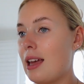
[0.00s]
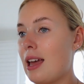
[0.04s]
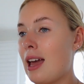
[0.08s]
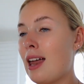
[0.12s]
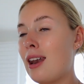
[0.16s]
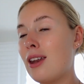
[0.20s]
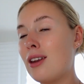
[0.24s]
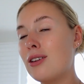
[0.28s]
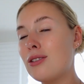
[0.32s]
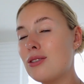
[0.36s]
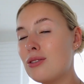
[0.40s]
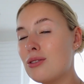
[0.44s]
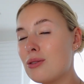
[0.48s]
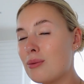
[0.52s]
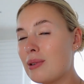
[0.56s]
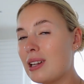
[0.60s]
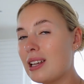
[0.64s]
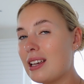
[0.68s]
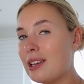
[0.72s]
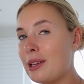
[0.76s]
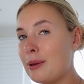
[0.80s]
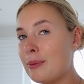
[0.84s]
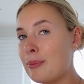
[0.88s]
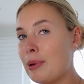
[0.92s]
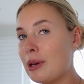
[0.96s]
And I don't normally
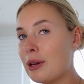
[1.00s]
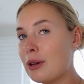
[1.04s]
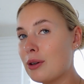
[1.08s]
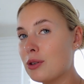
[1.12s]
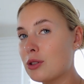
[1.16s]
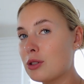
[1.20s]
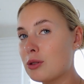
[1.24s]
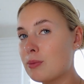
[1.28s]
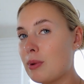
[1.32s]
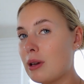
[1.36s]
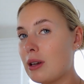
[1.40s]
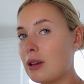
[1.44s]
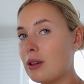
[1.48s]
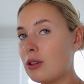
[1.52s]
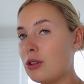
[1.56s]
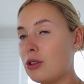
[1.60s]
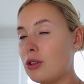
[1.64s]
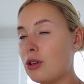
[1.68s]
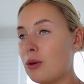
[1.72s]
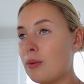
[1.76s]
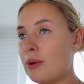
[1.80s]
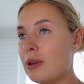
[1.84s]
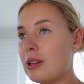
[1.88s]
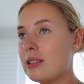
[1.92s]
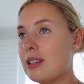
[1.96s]
eat pickles, but you
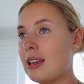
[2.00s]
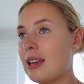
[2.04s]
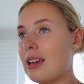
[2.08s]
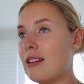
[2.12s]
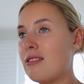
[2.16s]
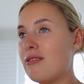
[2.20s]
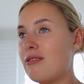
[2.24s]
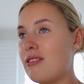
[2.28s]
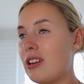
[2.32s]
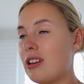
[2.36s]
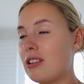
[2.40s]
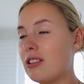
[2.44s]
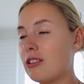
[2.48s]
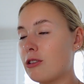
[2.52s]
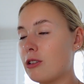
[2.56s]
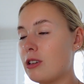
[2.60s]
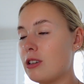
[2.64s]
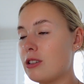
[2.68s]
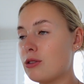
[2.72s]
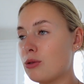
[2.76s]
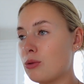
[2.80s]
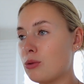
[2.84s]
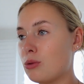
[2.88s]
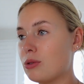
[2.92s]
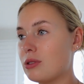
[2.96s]
know when it's like in a vinegary
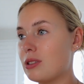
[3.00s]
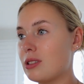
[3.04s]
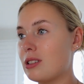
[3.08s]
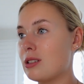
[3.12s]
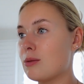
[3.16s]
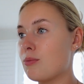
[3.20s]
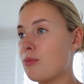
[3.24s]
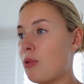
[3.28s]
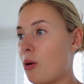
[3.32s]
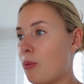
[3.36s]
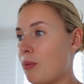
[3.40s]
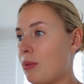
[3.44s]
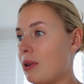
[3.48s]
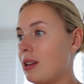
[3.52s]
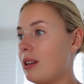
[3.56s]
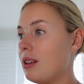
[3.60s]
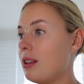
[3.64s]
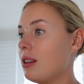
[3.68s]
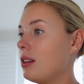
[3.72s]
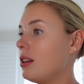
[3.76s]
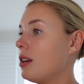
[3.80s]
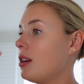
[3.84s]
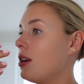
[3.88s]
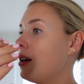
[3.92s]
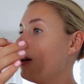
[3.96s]
sauce and it's properly
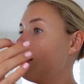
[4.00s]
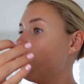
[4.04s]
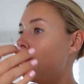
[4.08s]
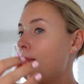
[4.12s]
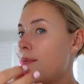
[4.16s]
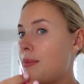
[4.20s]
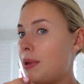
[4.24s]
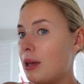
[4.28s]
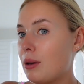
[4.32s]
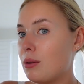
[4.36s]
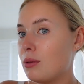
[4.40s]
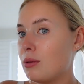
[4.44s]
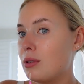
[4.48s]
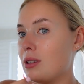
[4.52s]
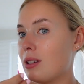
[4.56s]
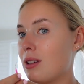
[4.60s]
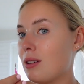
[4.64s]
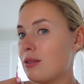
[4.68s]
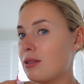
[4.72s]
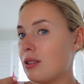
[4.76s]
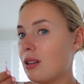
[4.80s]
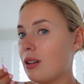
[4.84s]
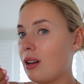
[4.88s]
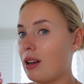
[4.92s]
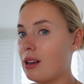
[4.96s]
pickled, it
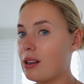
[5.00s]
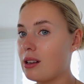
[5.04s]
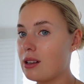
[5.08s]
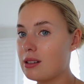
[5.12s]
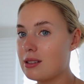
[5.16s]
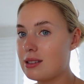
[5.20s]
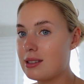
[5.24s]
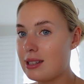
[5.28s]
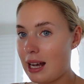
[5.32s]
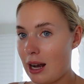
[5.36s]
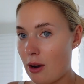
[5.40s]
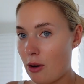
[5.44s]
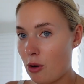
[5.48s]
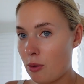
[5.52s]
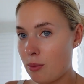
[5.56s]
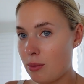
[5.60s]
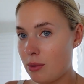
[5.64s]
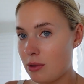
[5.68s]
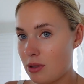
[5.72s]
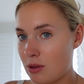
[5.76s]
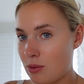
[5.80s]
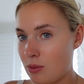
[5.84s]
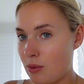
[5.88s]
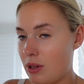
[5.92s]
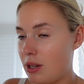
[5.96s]
gives it like sour but
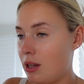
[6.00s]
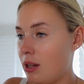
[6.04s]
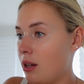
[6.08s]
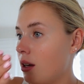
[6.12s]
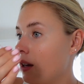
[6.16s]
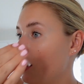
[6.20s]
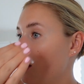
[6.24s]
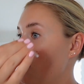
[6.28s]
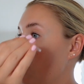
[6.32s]
sweet